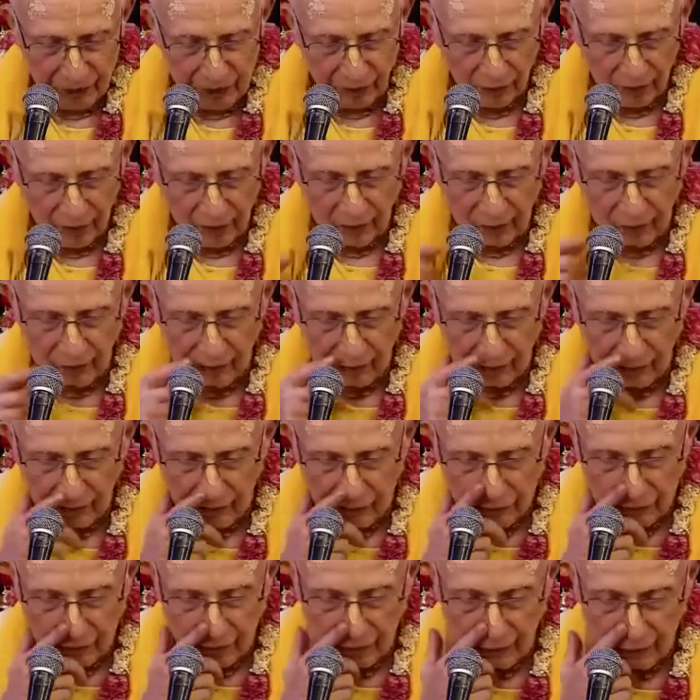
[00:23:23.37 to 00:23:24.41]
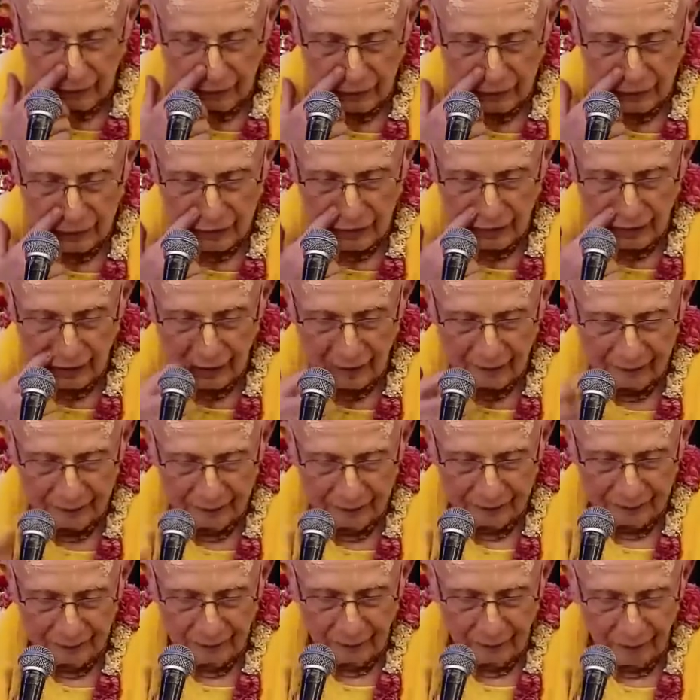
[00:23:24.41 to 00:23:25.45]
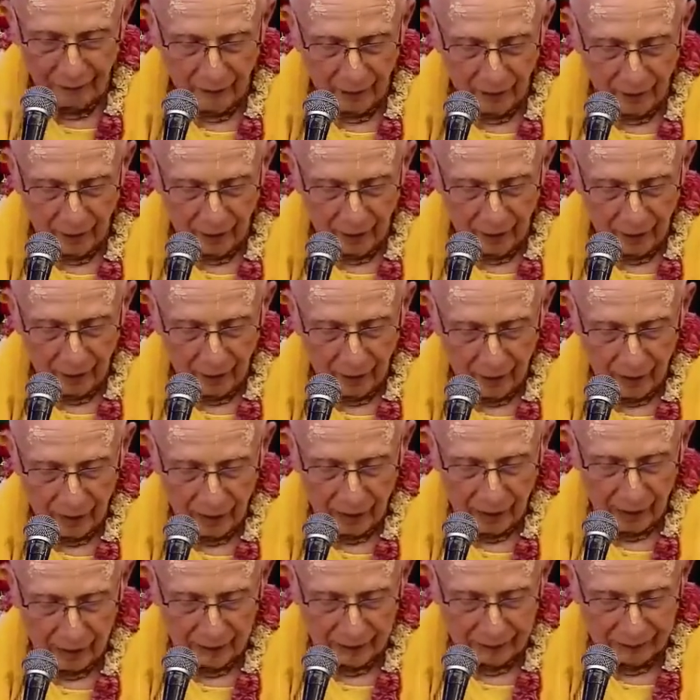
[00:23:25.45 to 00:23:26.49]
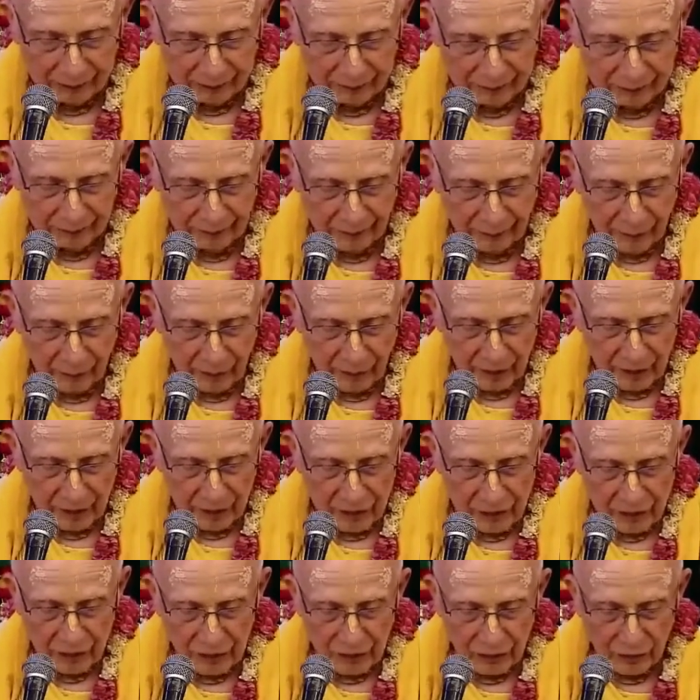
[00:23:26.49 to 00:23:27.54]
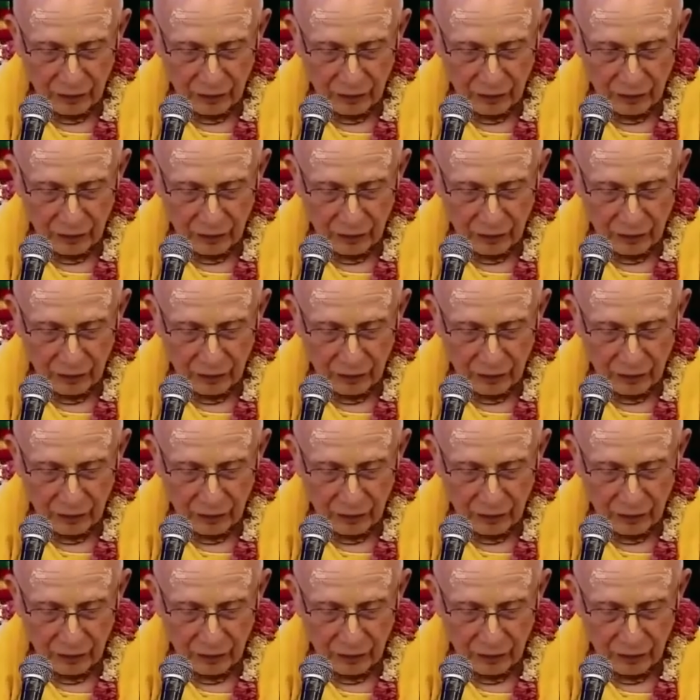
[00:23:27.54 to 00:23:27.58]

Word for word: So here it goes on to say that it's